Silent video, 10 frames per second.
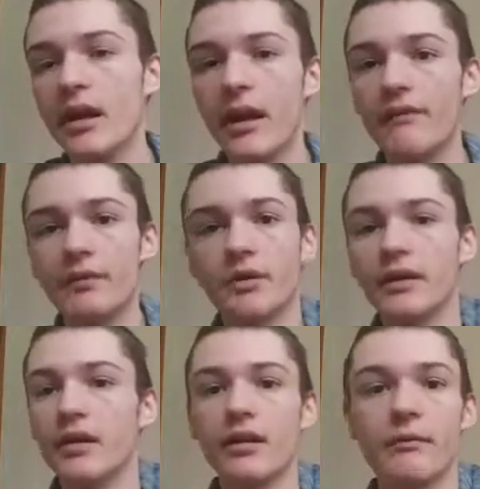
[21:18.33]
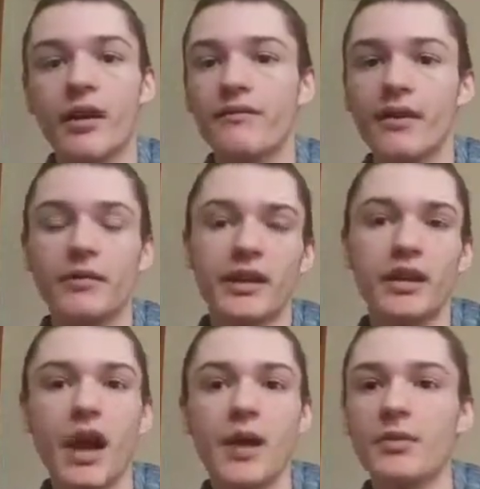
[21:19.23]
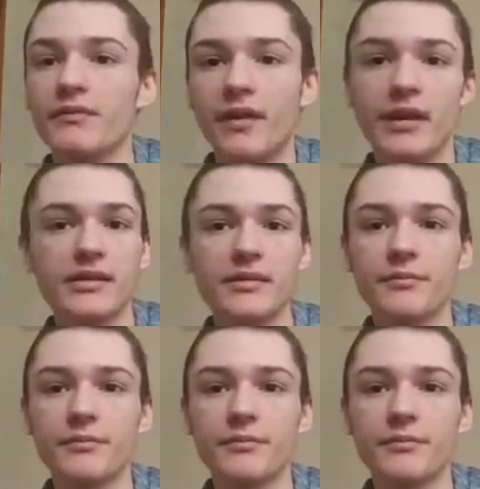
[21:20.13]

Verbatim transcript: Everybody in my family can hyperflex